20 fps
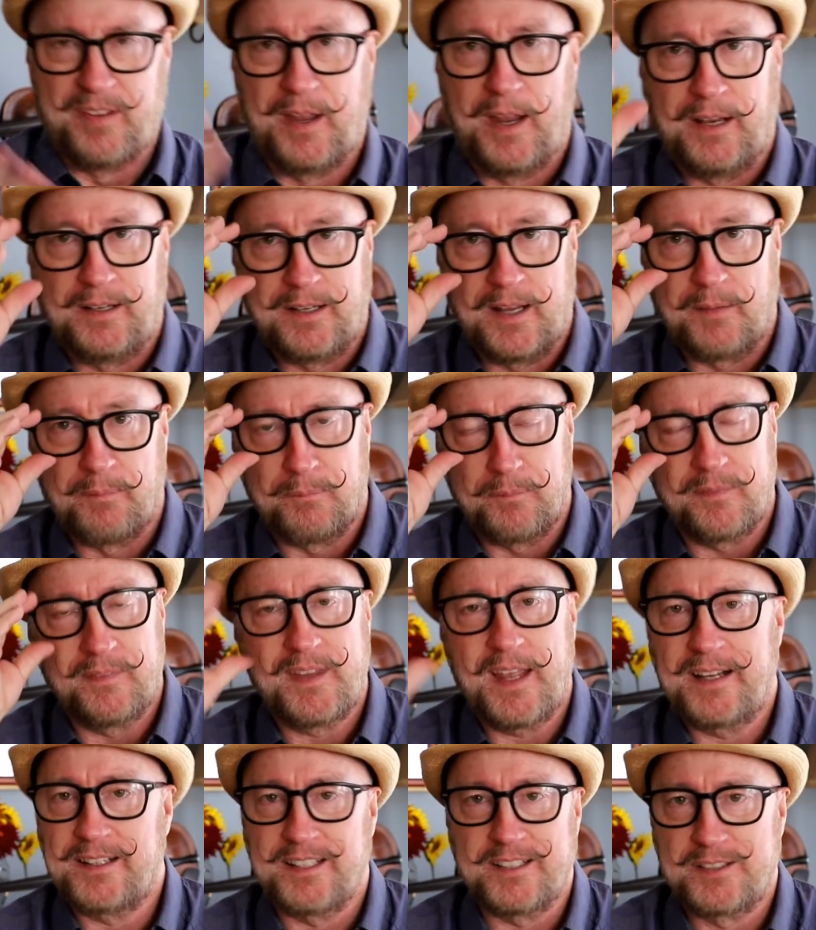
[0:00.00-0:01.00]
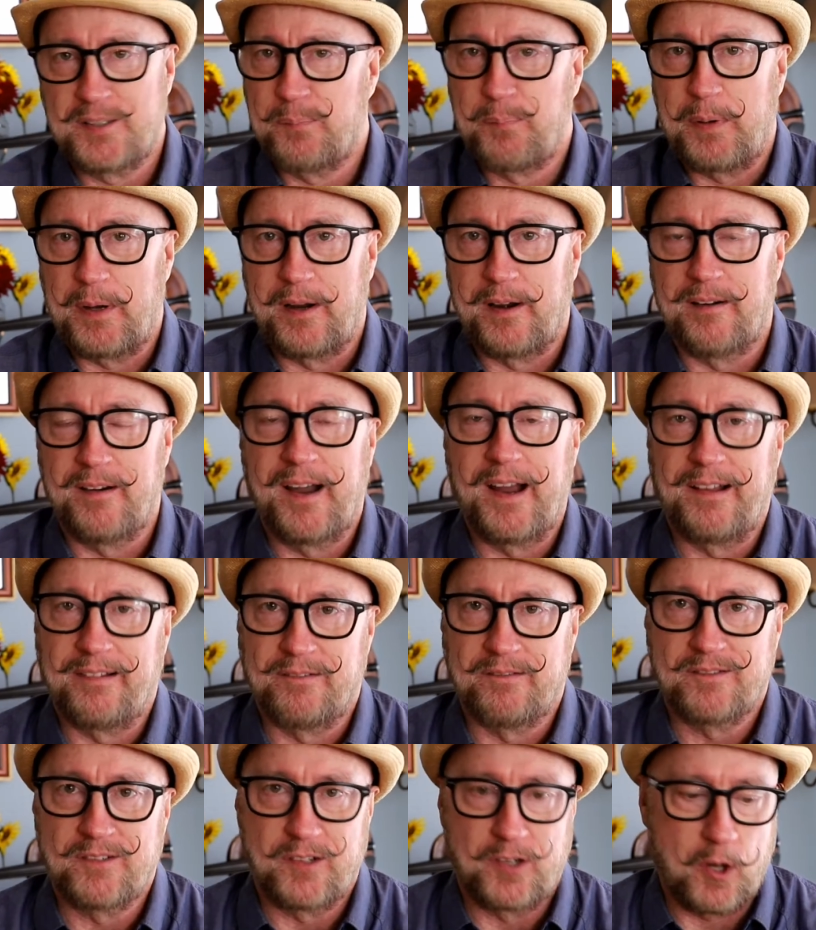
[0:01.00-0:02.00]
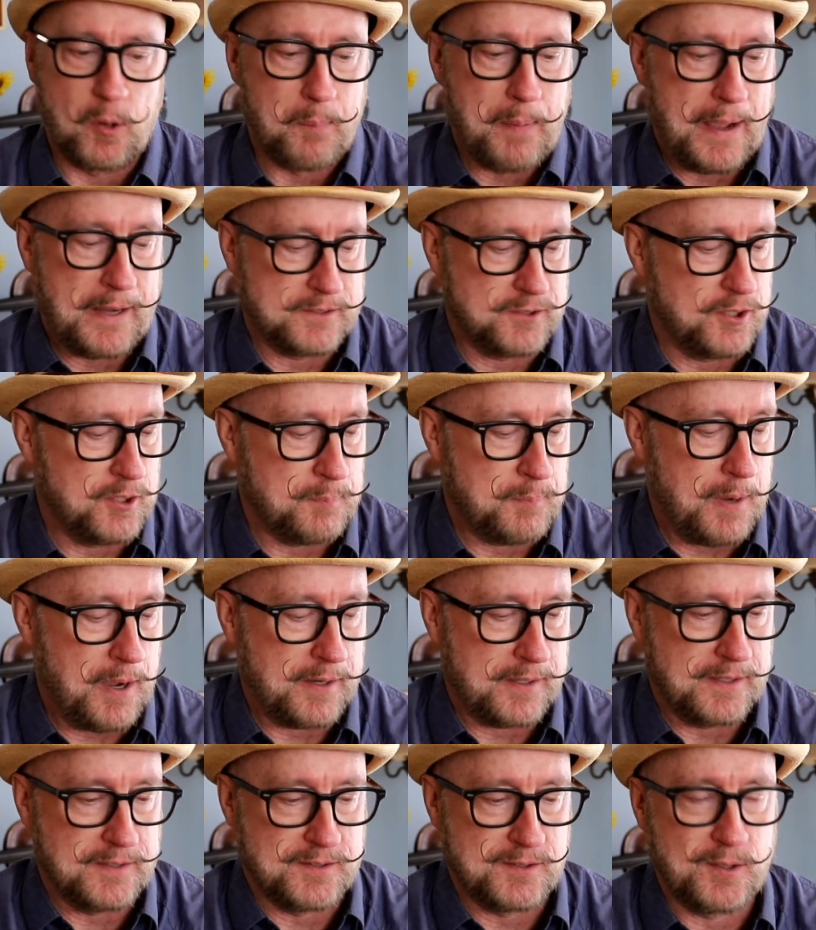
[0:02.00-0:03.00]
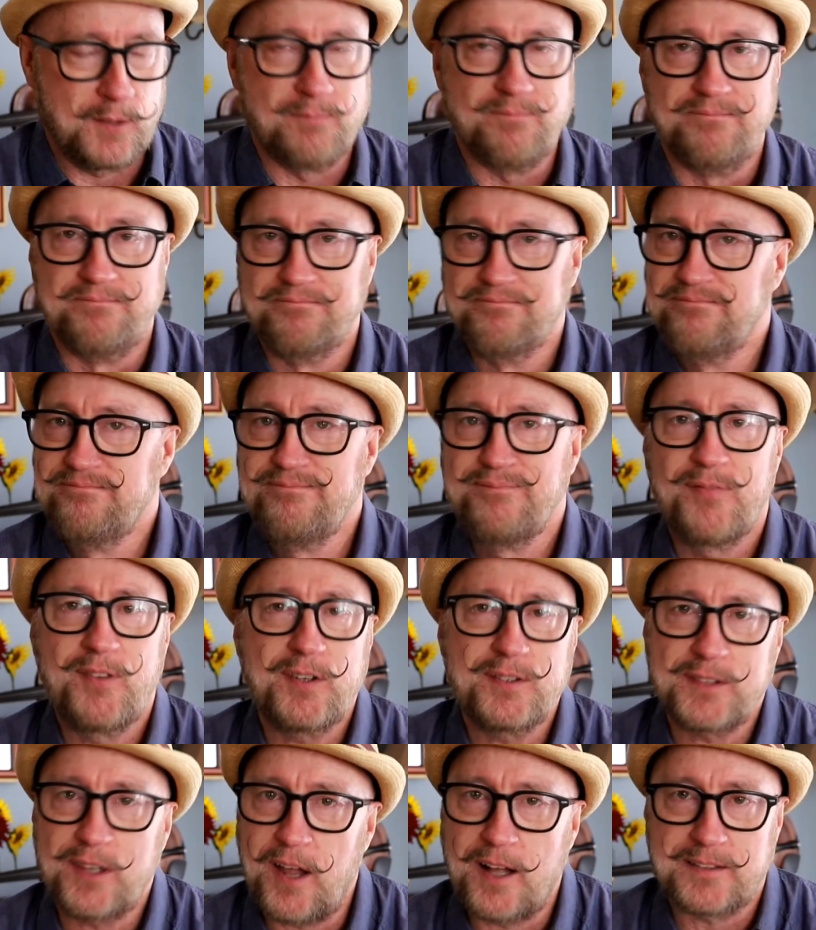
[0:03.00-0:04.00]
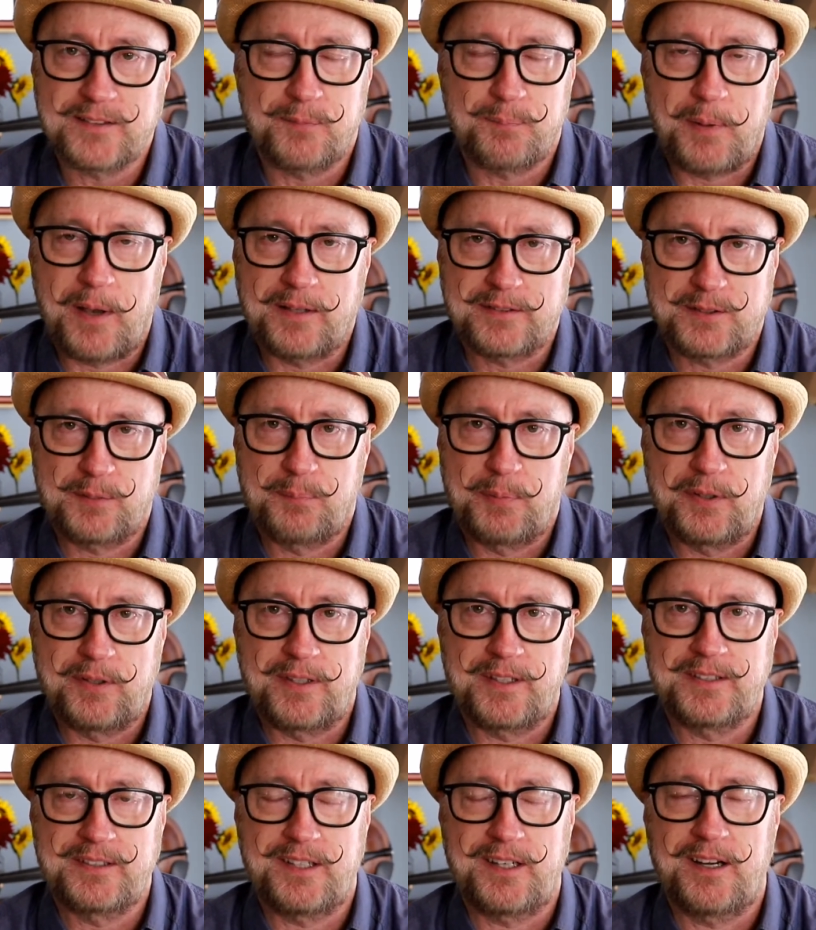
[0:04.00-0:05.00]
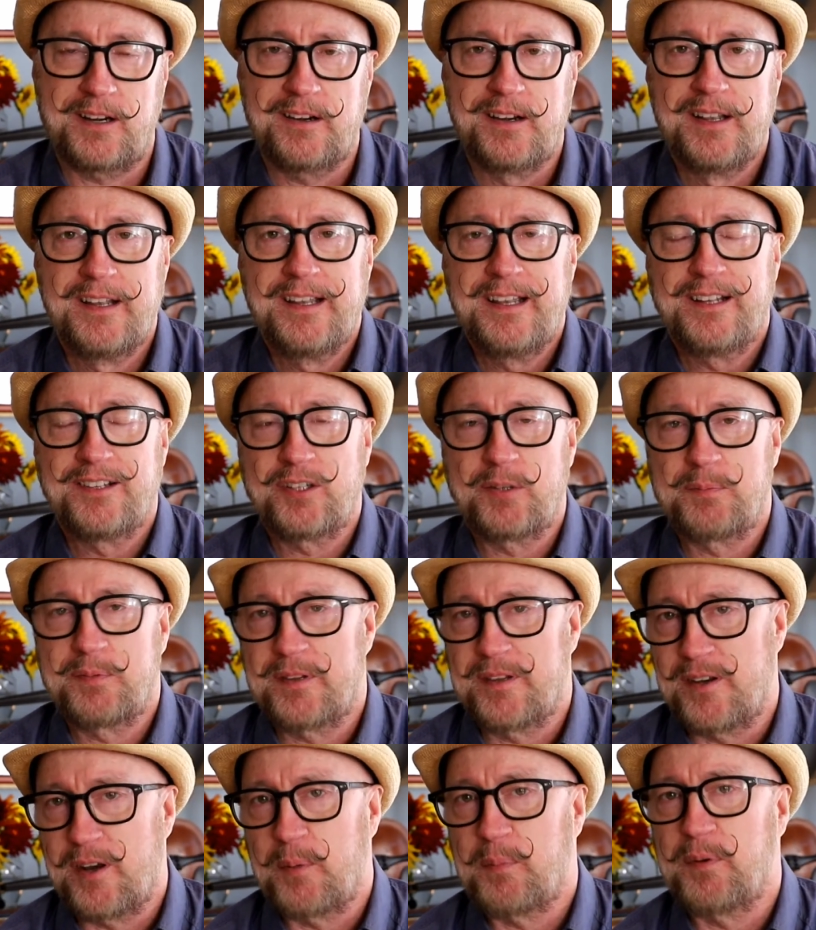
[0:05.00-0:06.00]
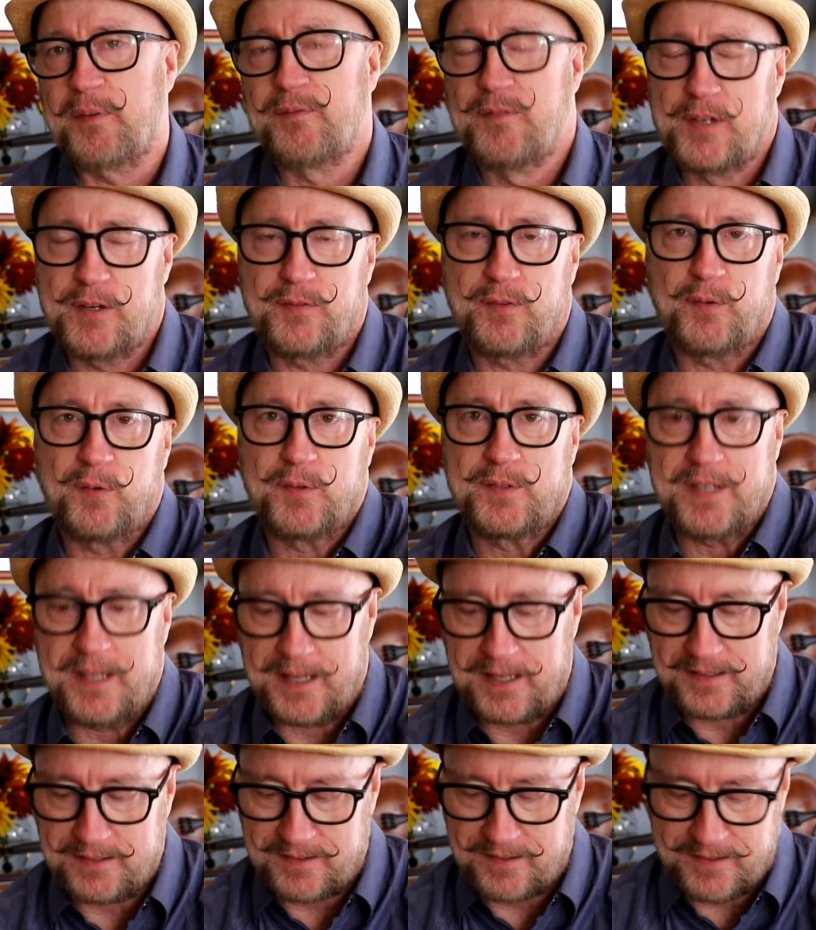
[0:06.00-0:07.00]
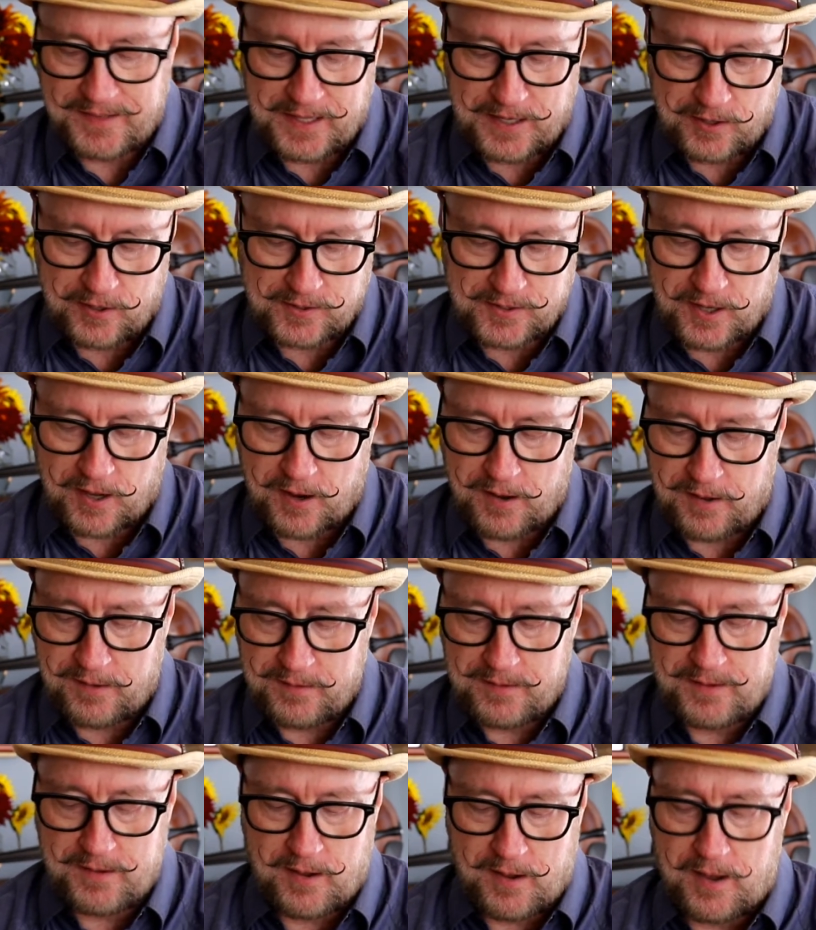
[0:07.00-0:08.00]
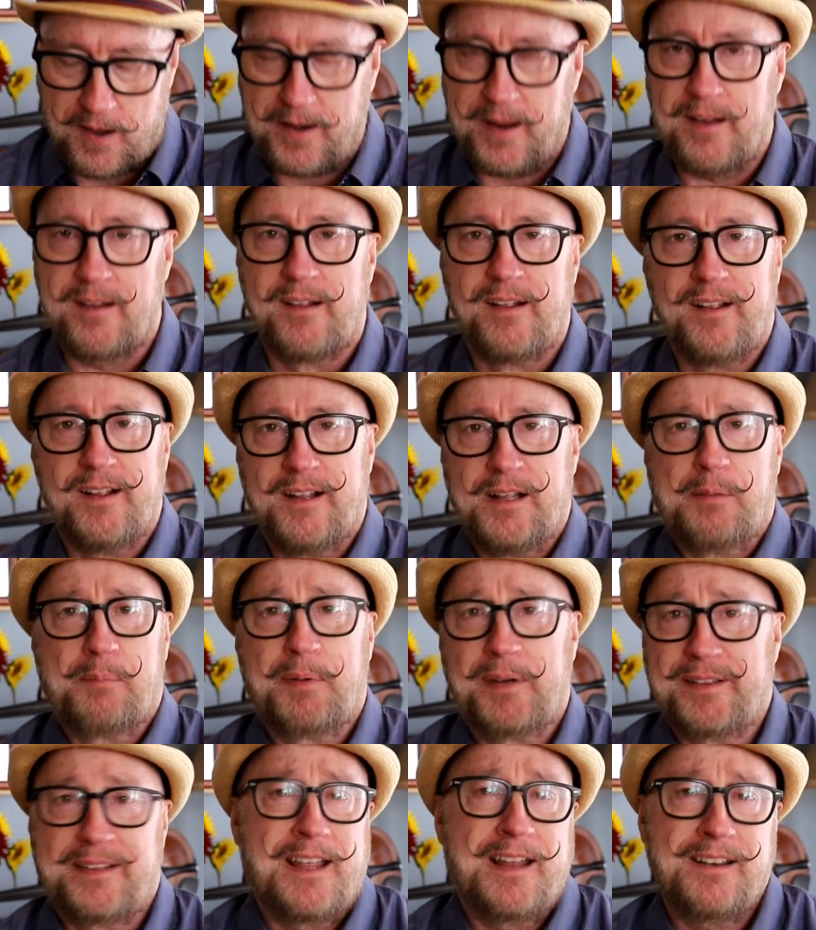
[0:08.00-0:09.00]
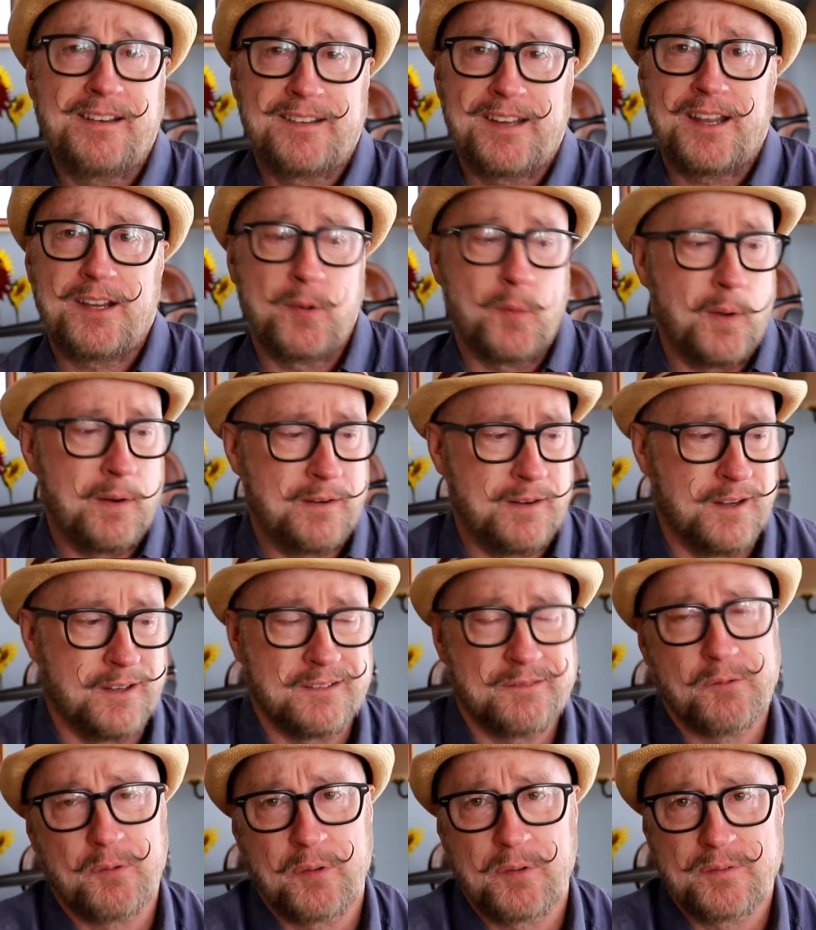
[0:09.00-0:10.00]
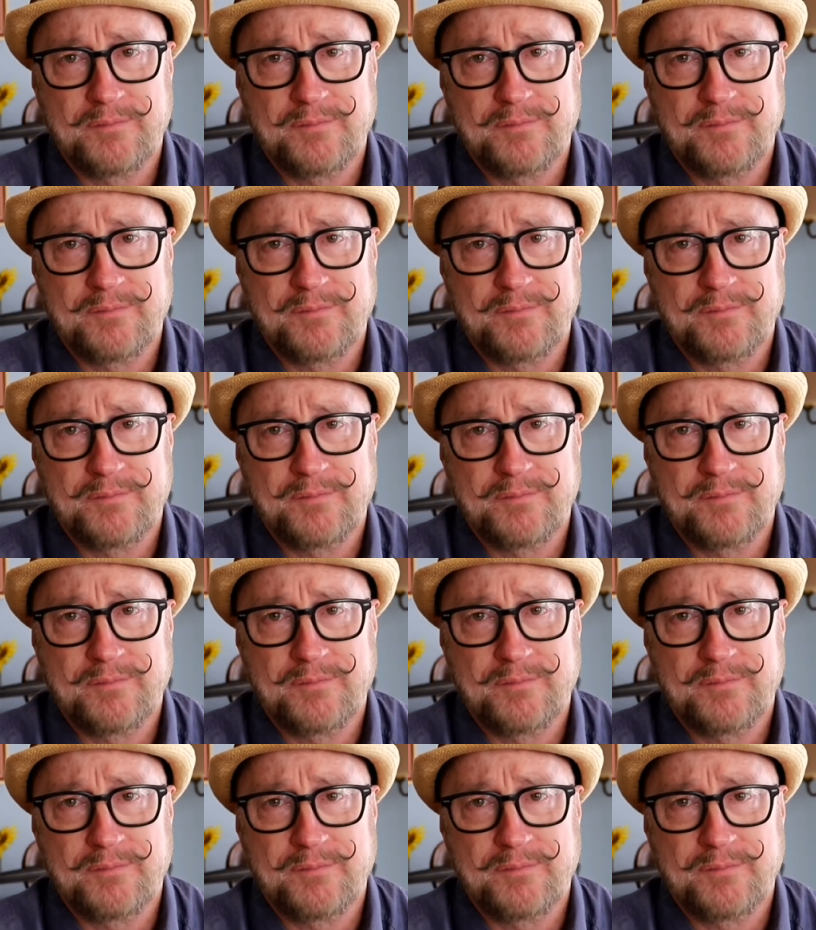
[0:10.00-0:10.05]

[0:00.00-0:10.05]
and yep, they disappear and go back to your pocket. So there's lots of possibilities here in terms of the number of different routines that are taught on it. But at the end of the day, you want to know,